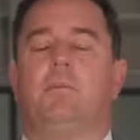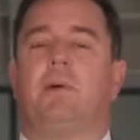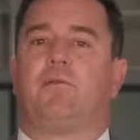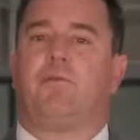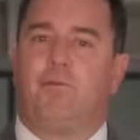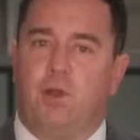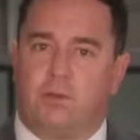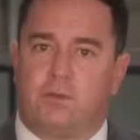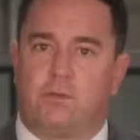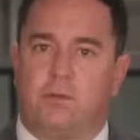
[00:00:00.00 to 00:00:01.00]
But
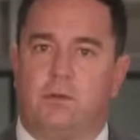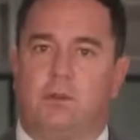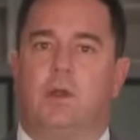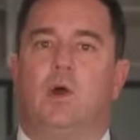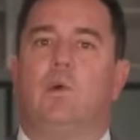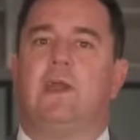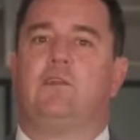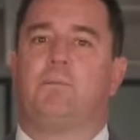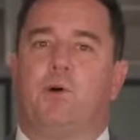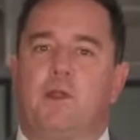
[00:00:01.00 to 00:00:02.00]
first, we need
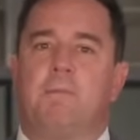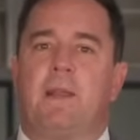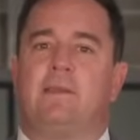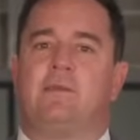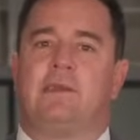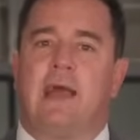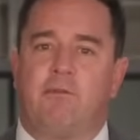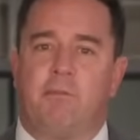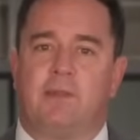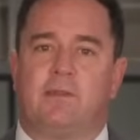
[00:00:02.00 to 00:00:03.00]
to put in place
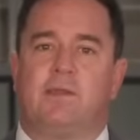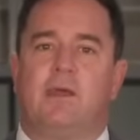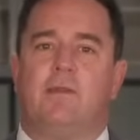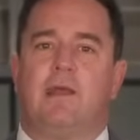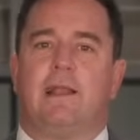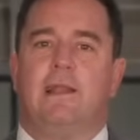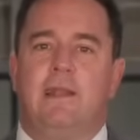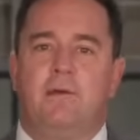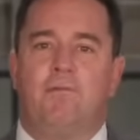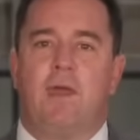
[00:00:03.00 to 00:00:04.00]
governments that
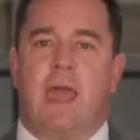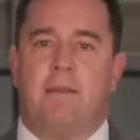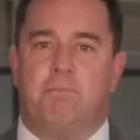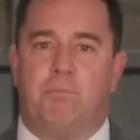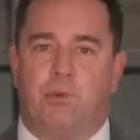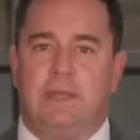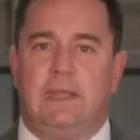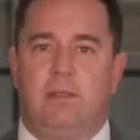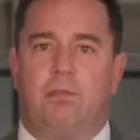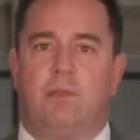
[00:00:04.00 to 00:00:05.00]
live and
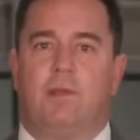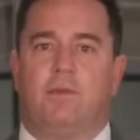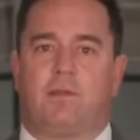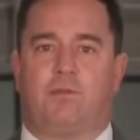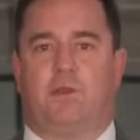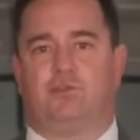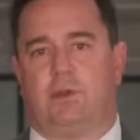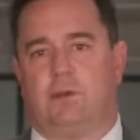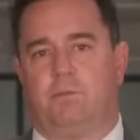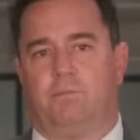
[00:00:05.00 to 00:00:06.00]
breathe this
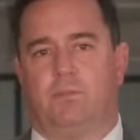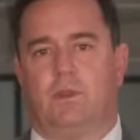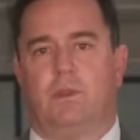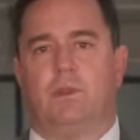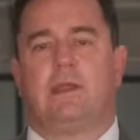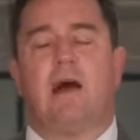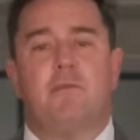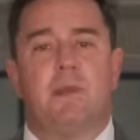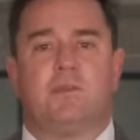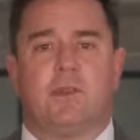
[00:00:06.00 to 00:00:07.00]
vision.
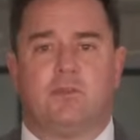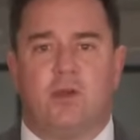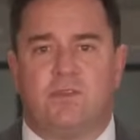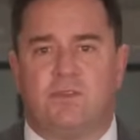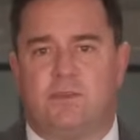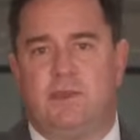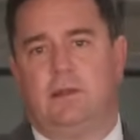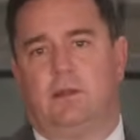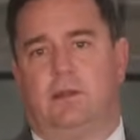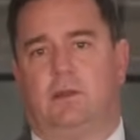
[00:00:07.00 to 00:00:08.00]
Governments that don't
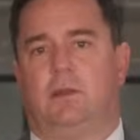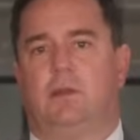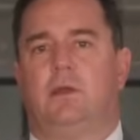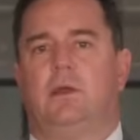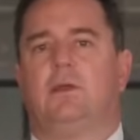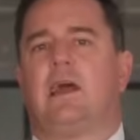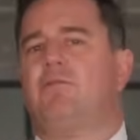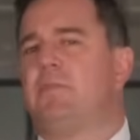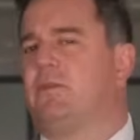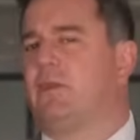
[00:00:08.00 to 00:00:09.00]
steal.
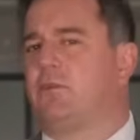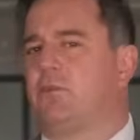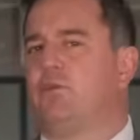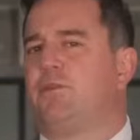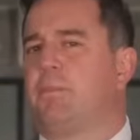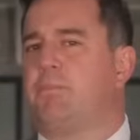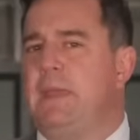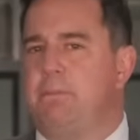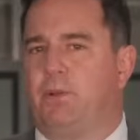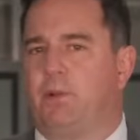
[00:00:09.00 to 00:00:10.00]
Governments that serve the
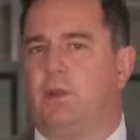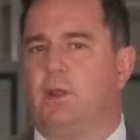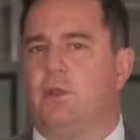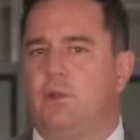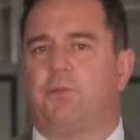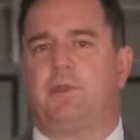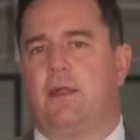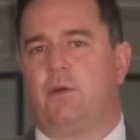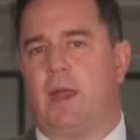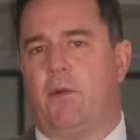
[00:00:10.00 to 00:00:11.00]
people, not the
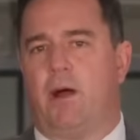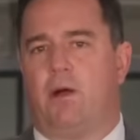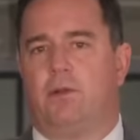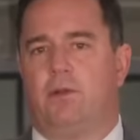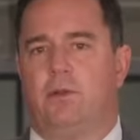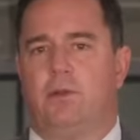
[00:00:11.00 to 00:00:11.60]
other way around.